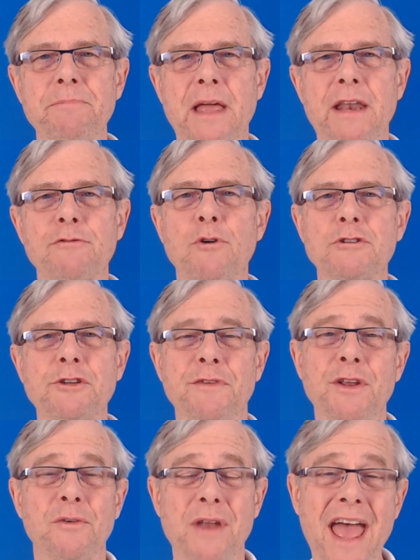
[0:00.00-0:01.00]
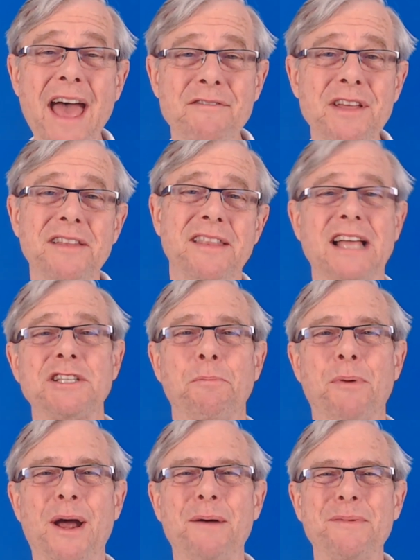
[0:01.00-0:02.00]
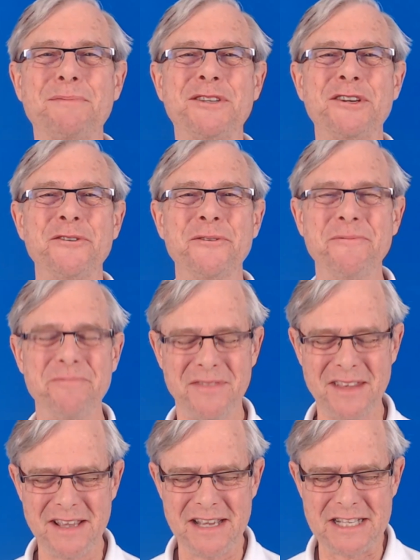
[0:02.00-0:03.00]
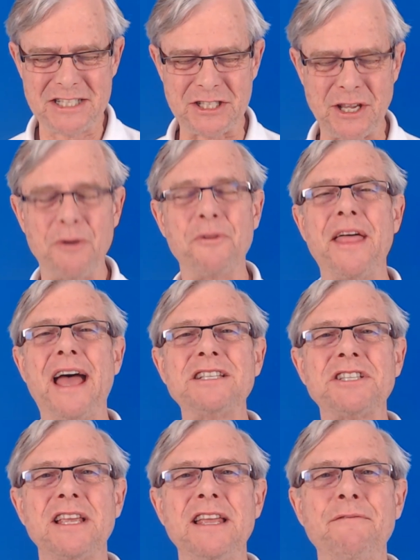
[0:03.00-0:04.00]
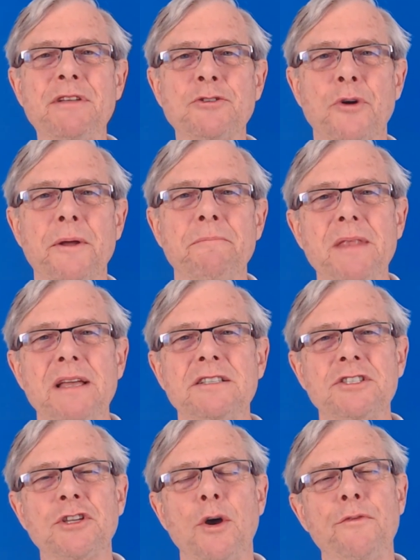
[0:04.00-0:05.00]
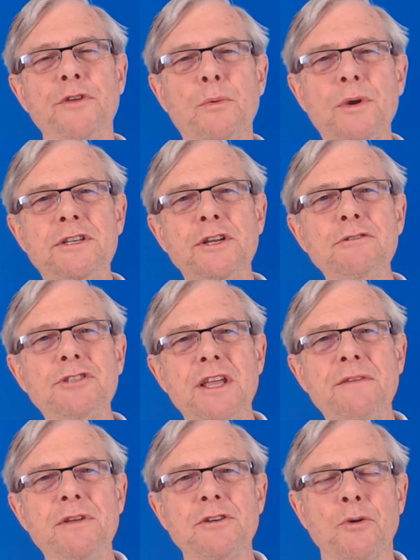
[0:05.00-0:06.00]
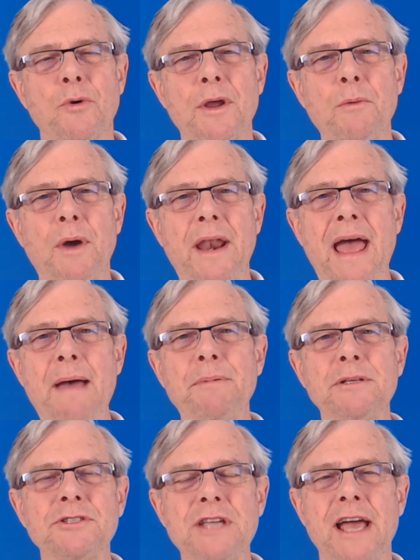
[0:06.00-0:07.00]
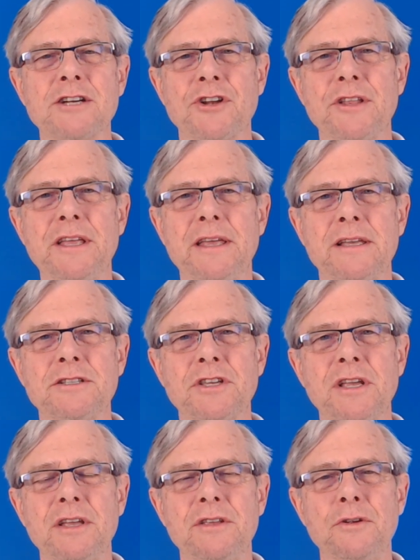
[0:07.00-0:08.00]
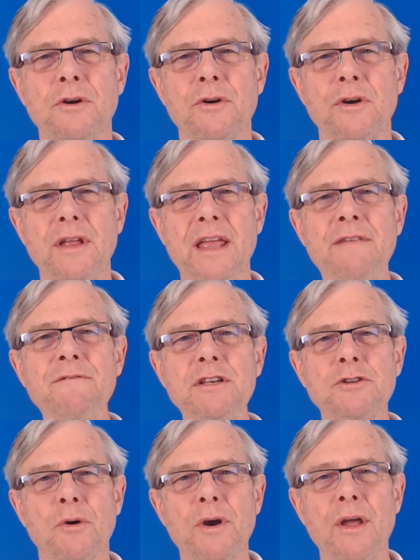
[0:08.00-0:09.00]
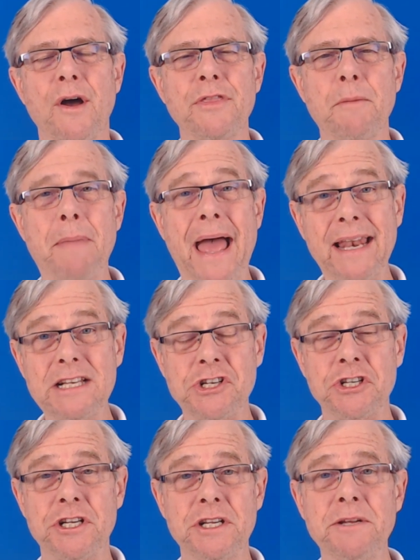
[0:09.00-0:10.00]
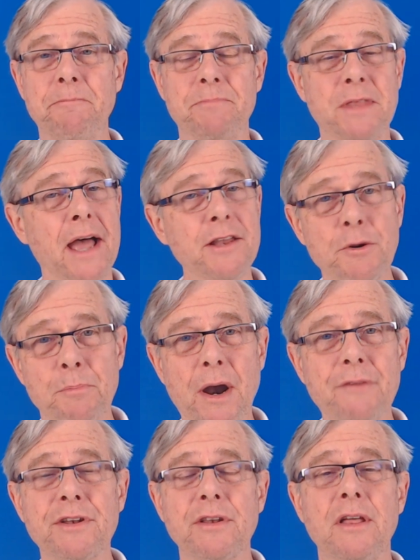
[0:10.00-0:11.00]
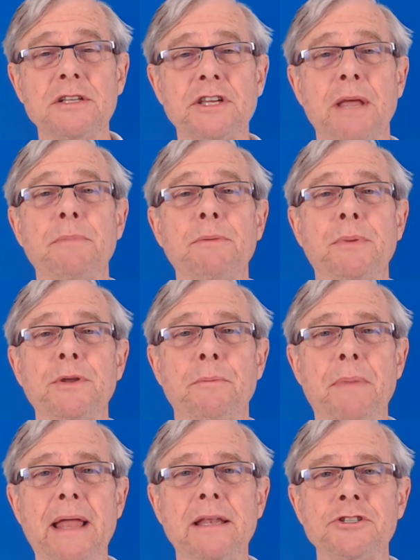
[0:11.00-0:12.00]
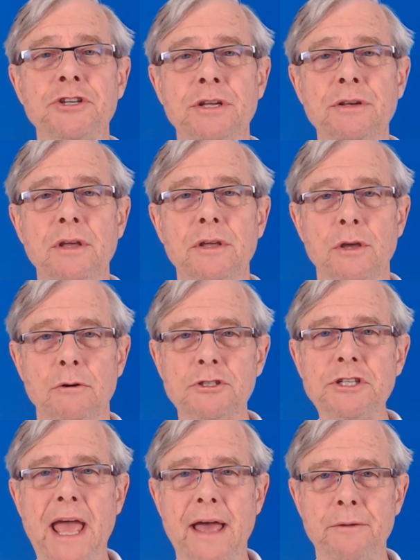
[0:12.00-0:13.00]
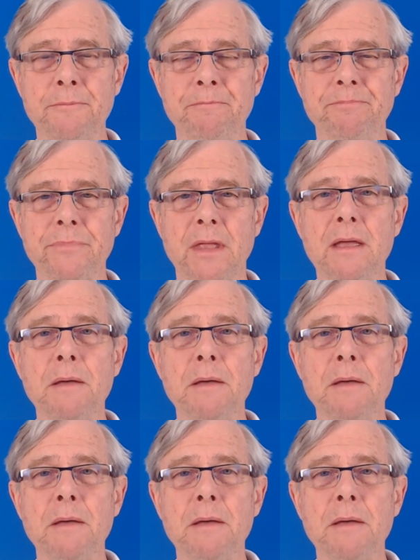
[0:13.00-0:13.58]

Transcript: it. And of course, if you don't have it, that's a problem too. So that's inventory. So if you reduce inventory, what happens actually is your inventory on the balance sheet, not your profit and loss statement, but your balance sheet goes down.